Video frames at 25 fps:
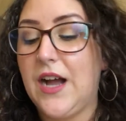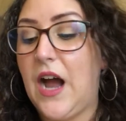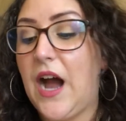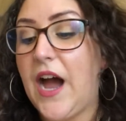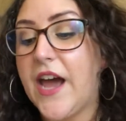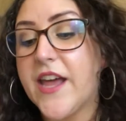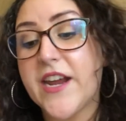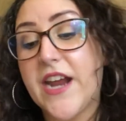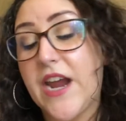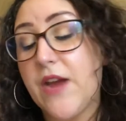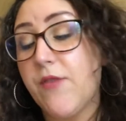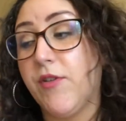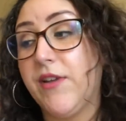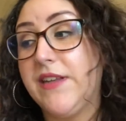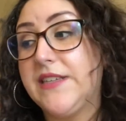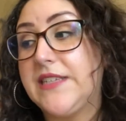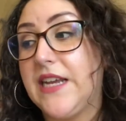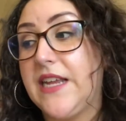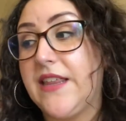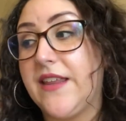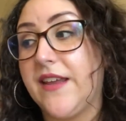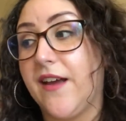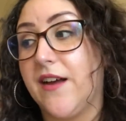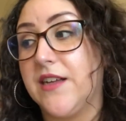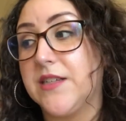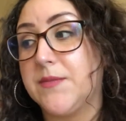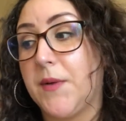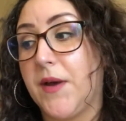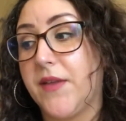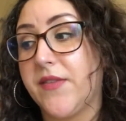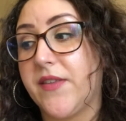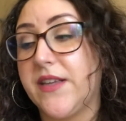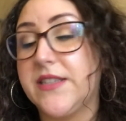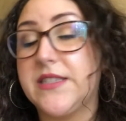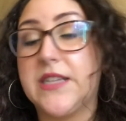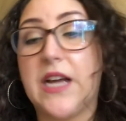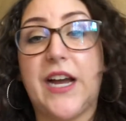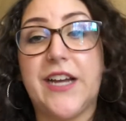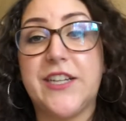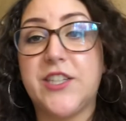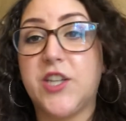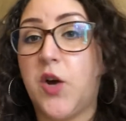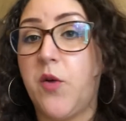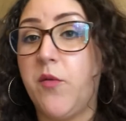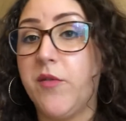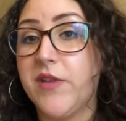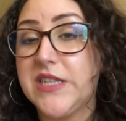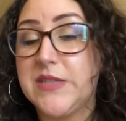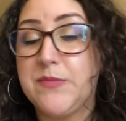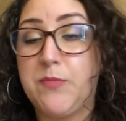I can't really say anything else about this. I
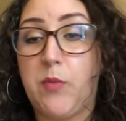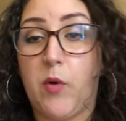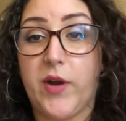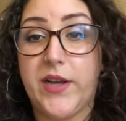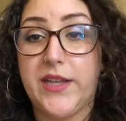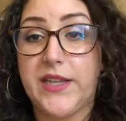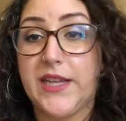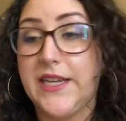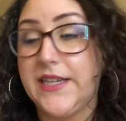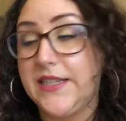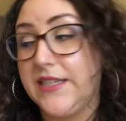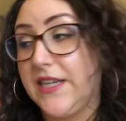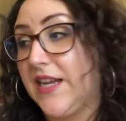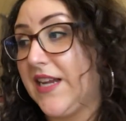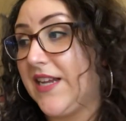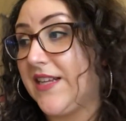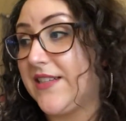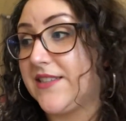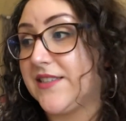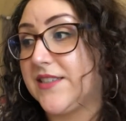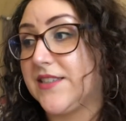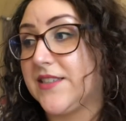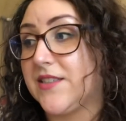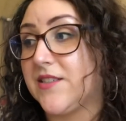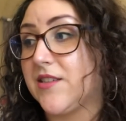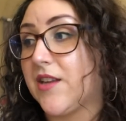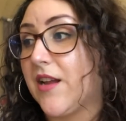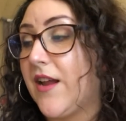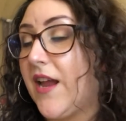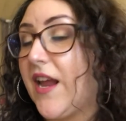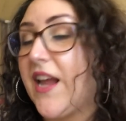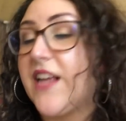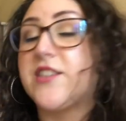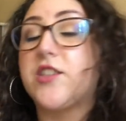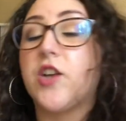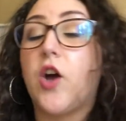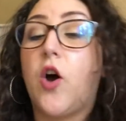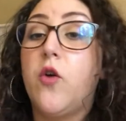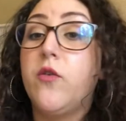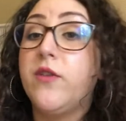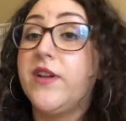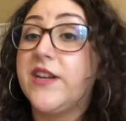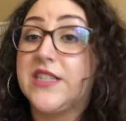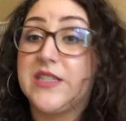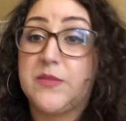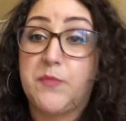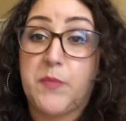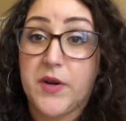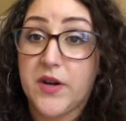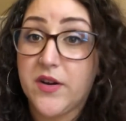don't want to spoil it. It's its own
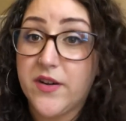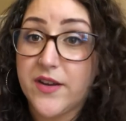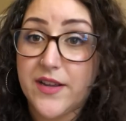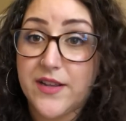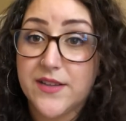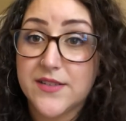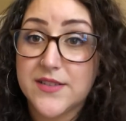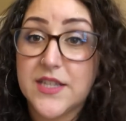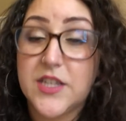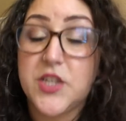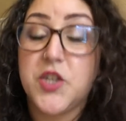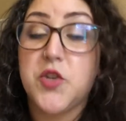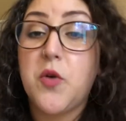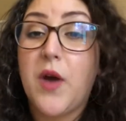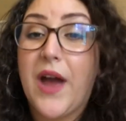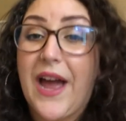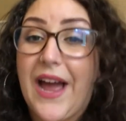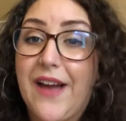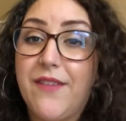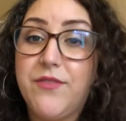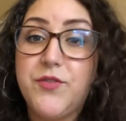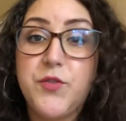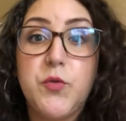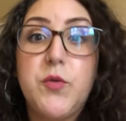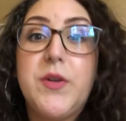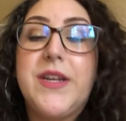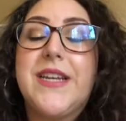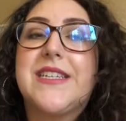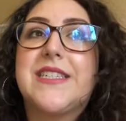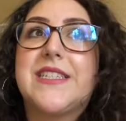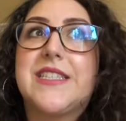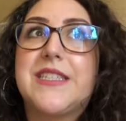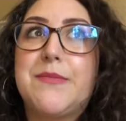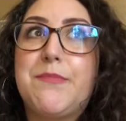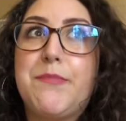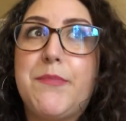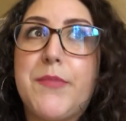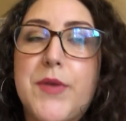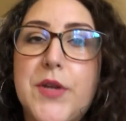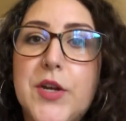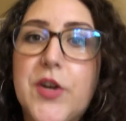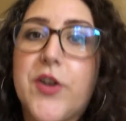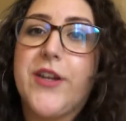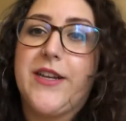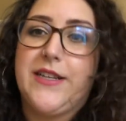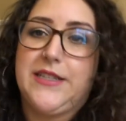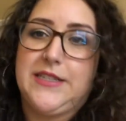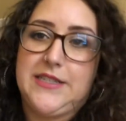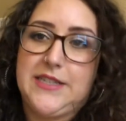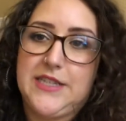experience. You have to
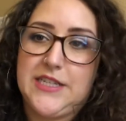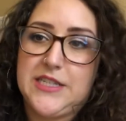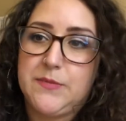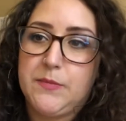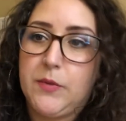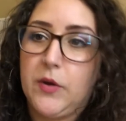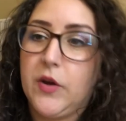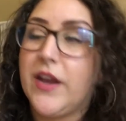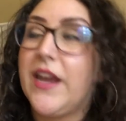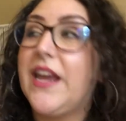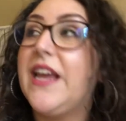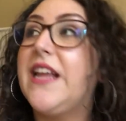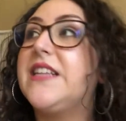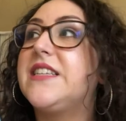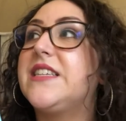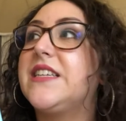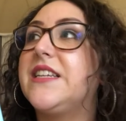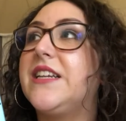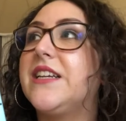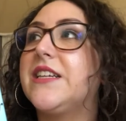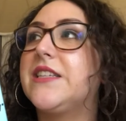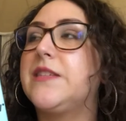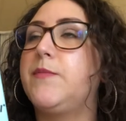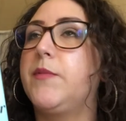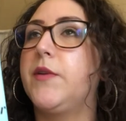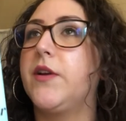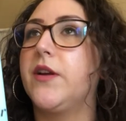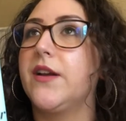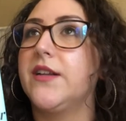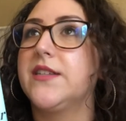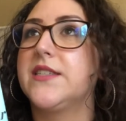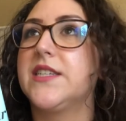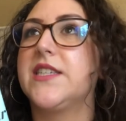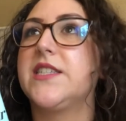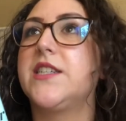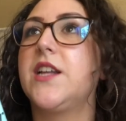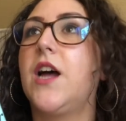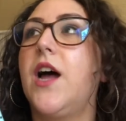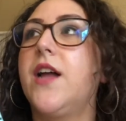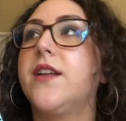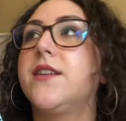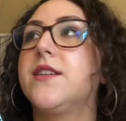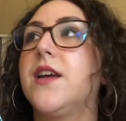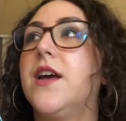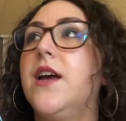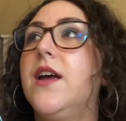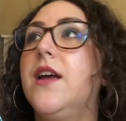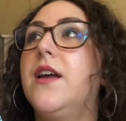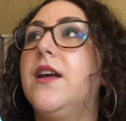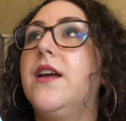experience this book. It's an experience. It's not
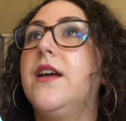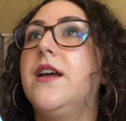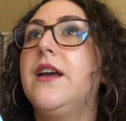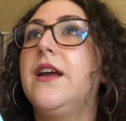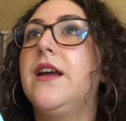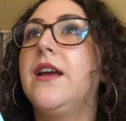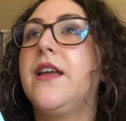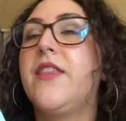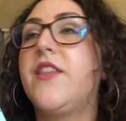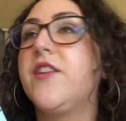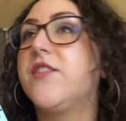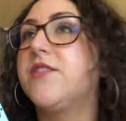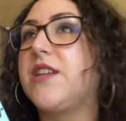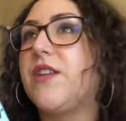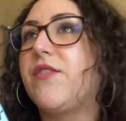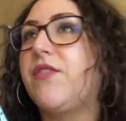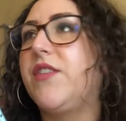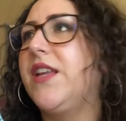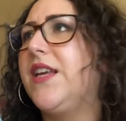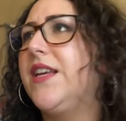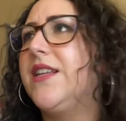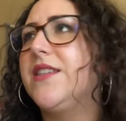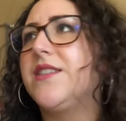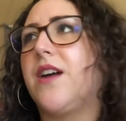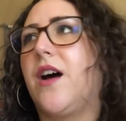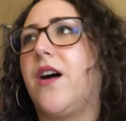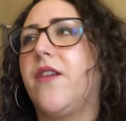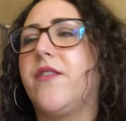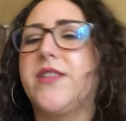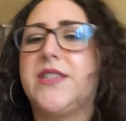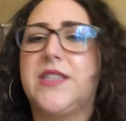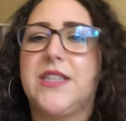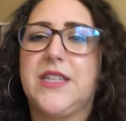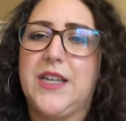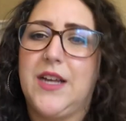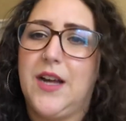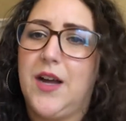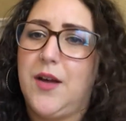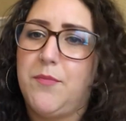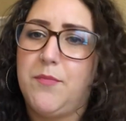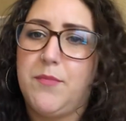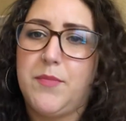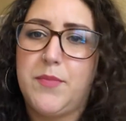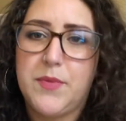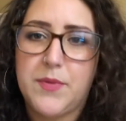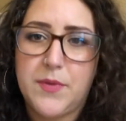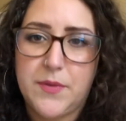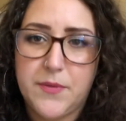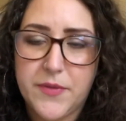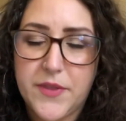there definitely is obviously a
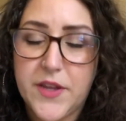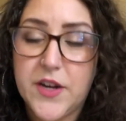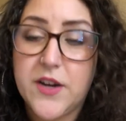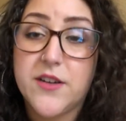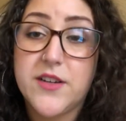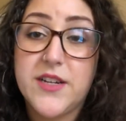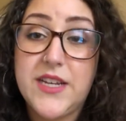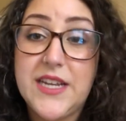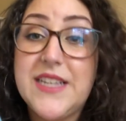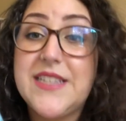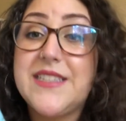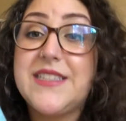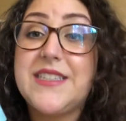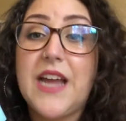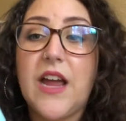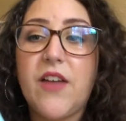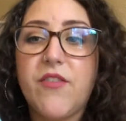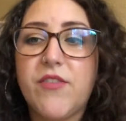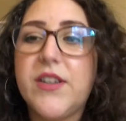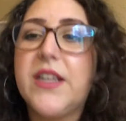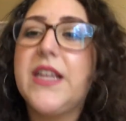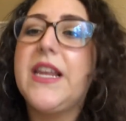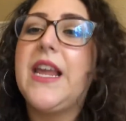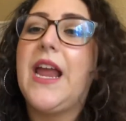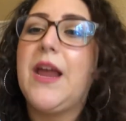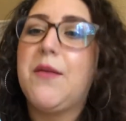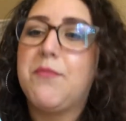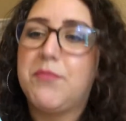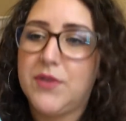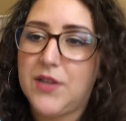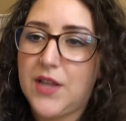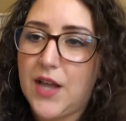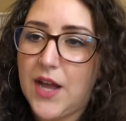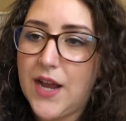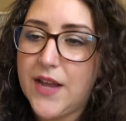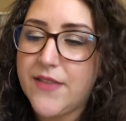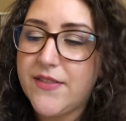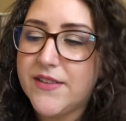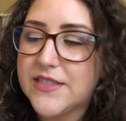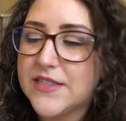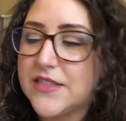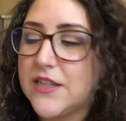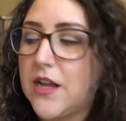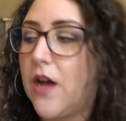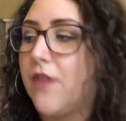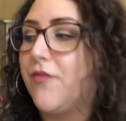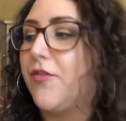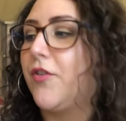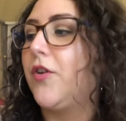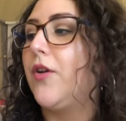there is definitely a plot in this
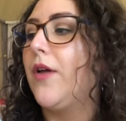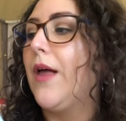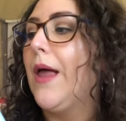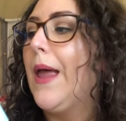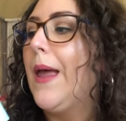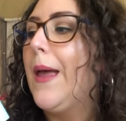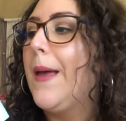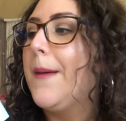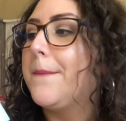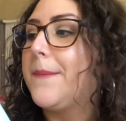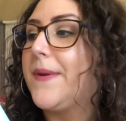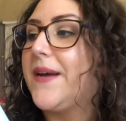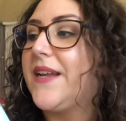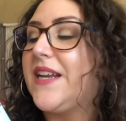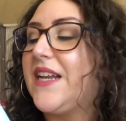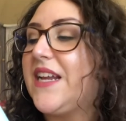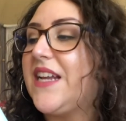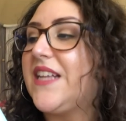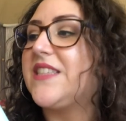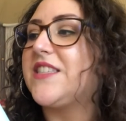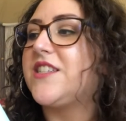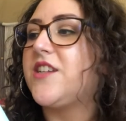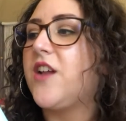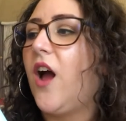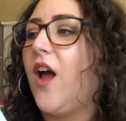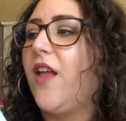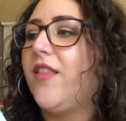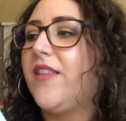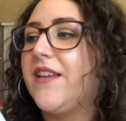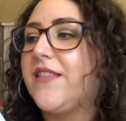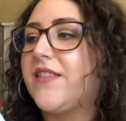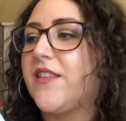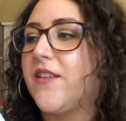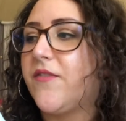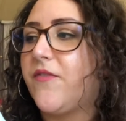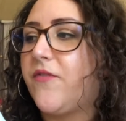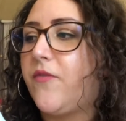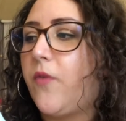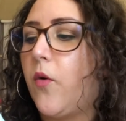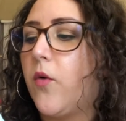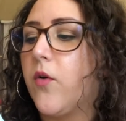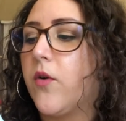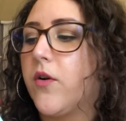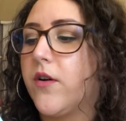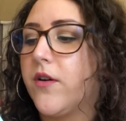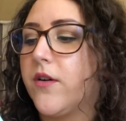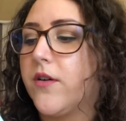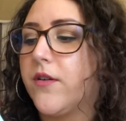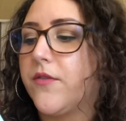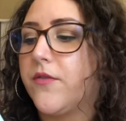novel, but it's not like the
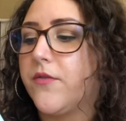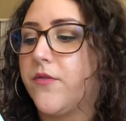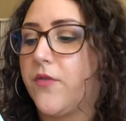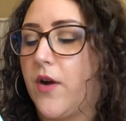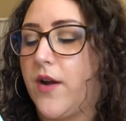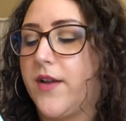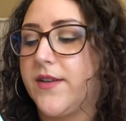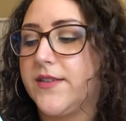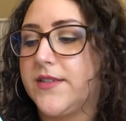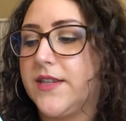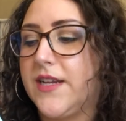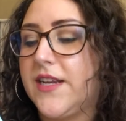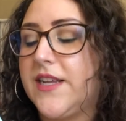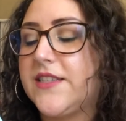forefront.